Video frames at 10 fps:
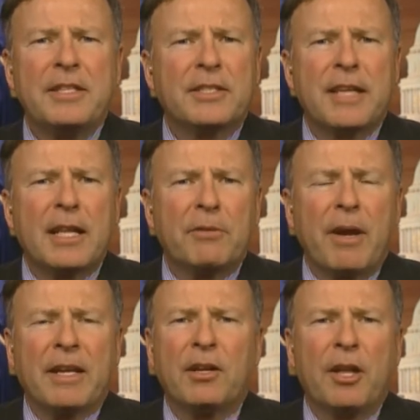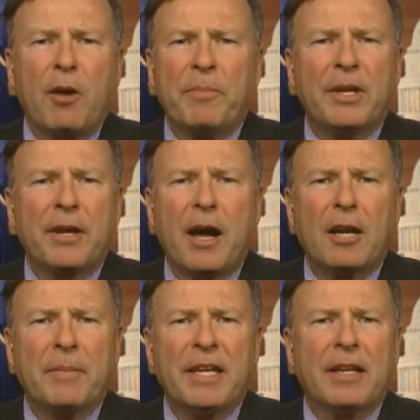That's exactly right. It'll help the
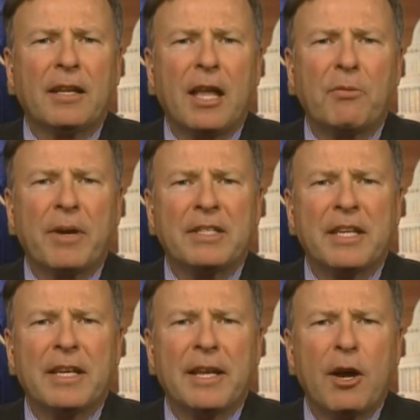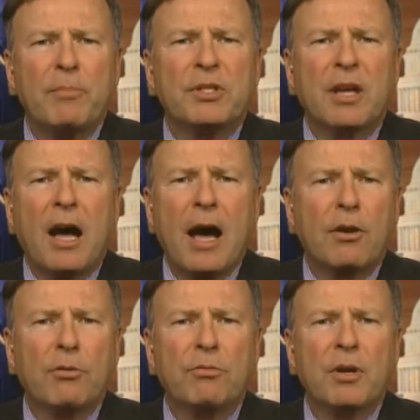economy in a lot of ways, and it helps the
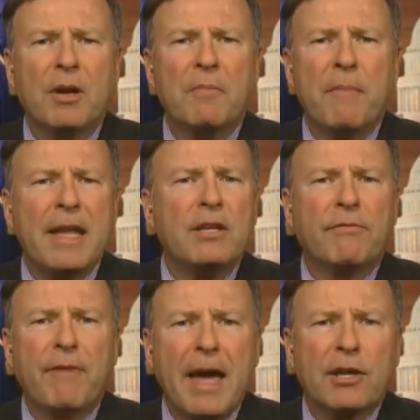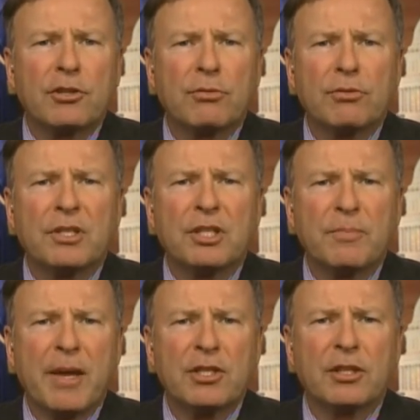auto manufacturers
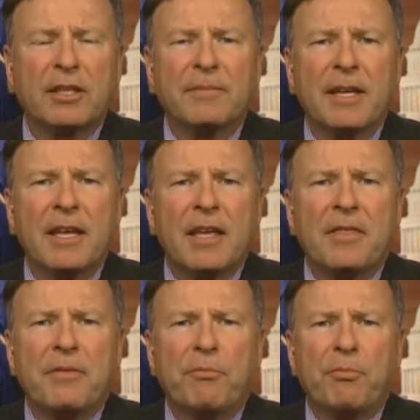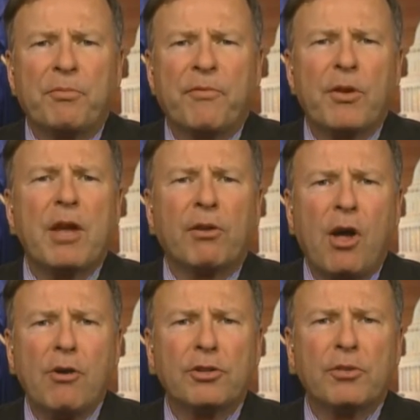especially. For their
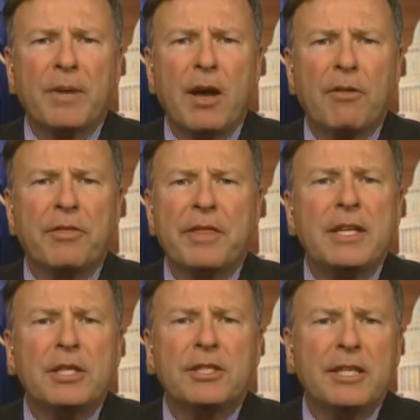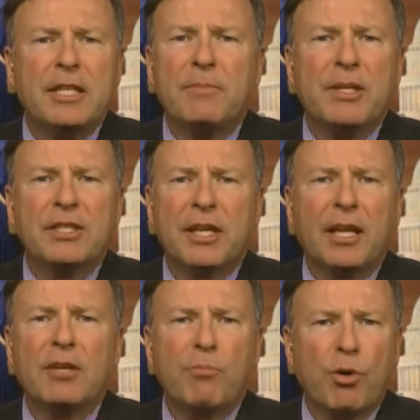long-term health, they just need to be
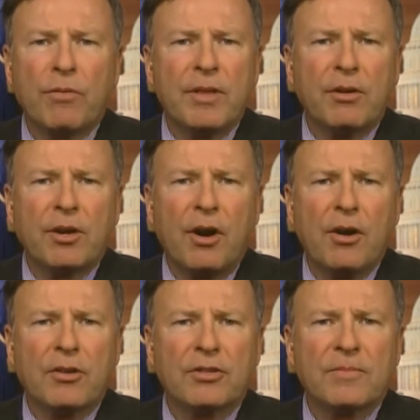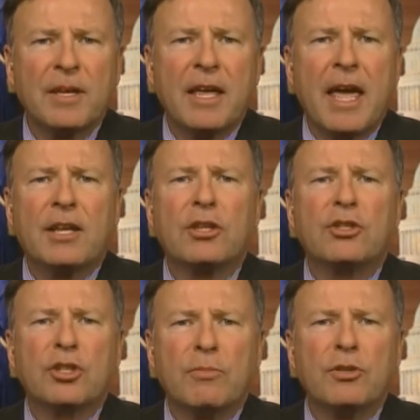selling more of their cars, and
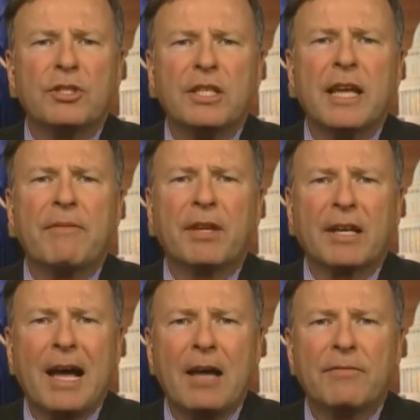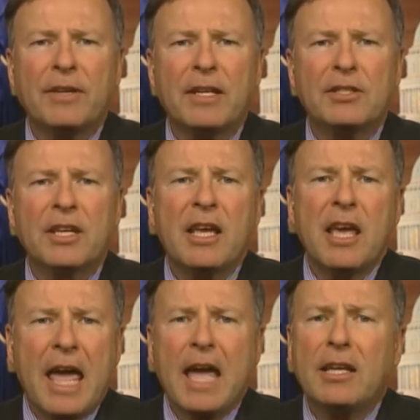consumers need to have the confidence
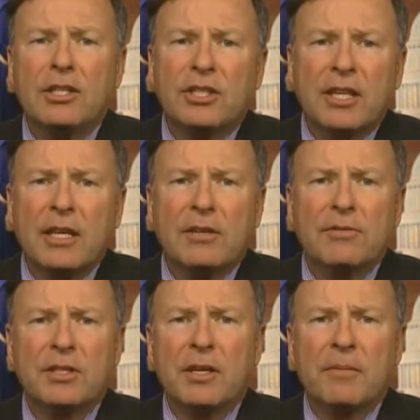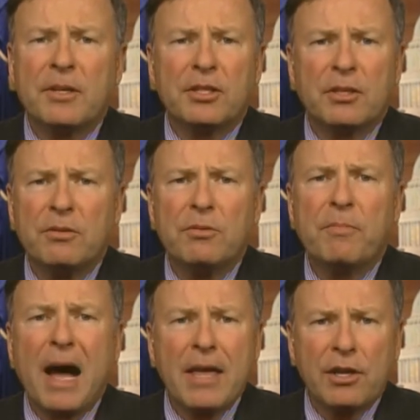and incentives to
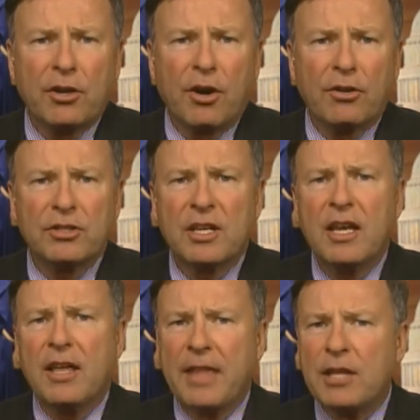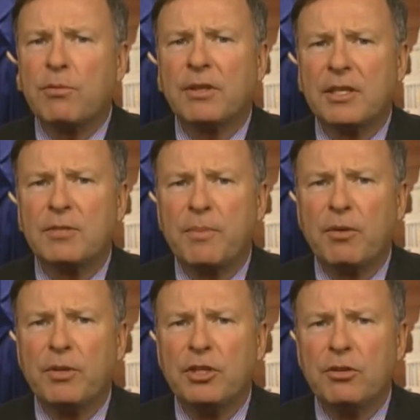buy the cars. That's what this
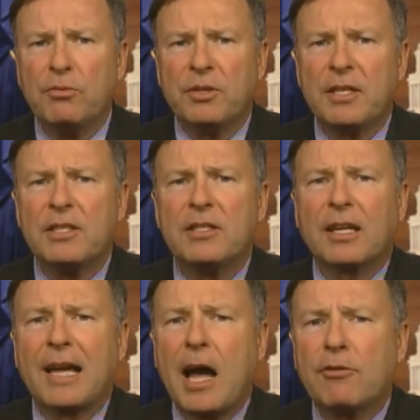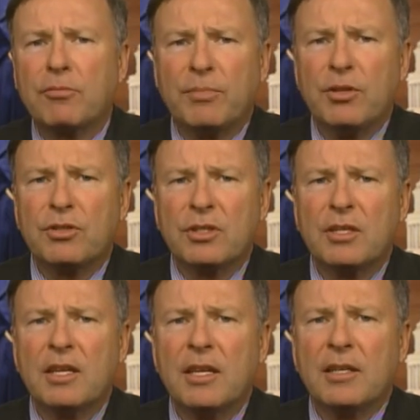bill would do. This is a
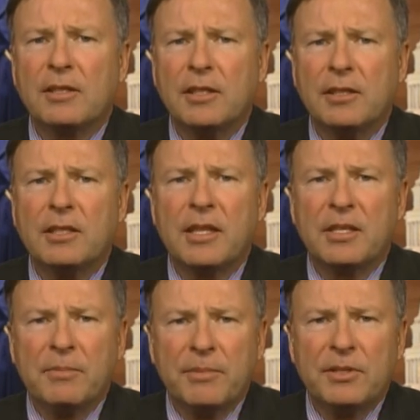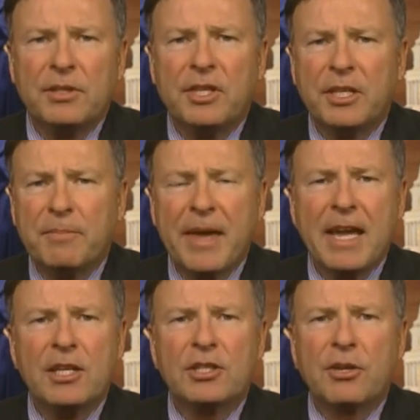contribution to the
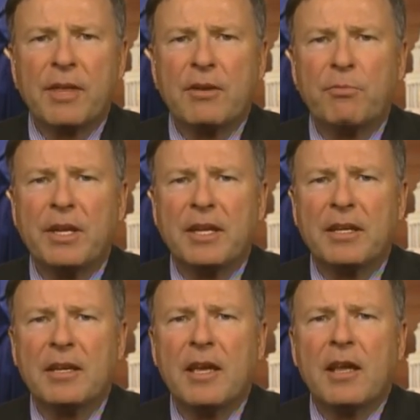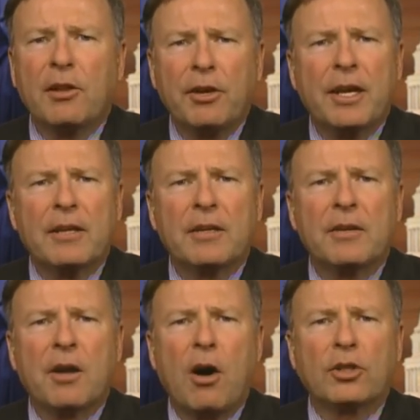debate so that we can look at
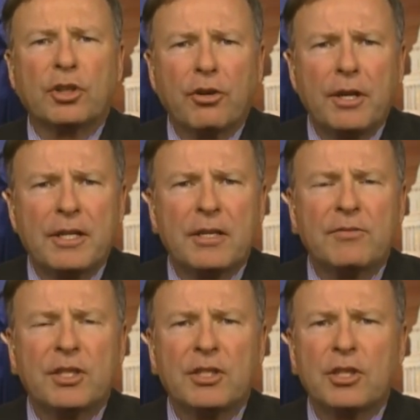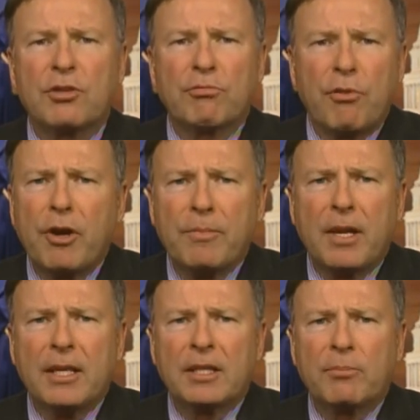alternatives to just throwing
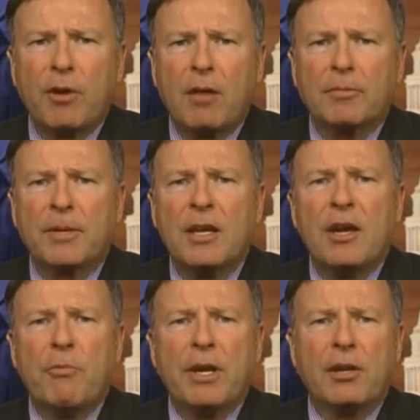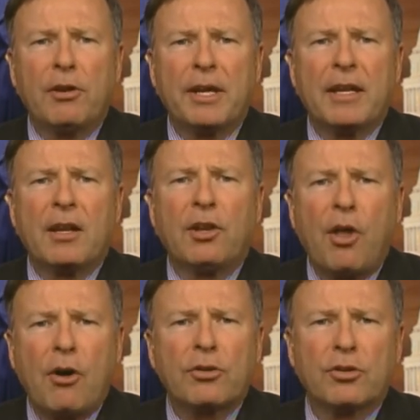money at the problem. We can look at a
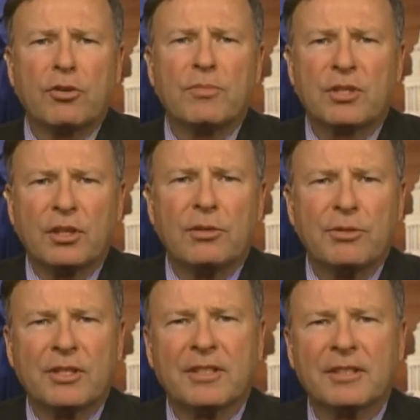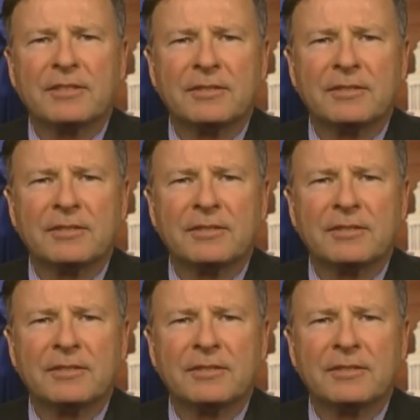long-term solution.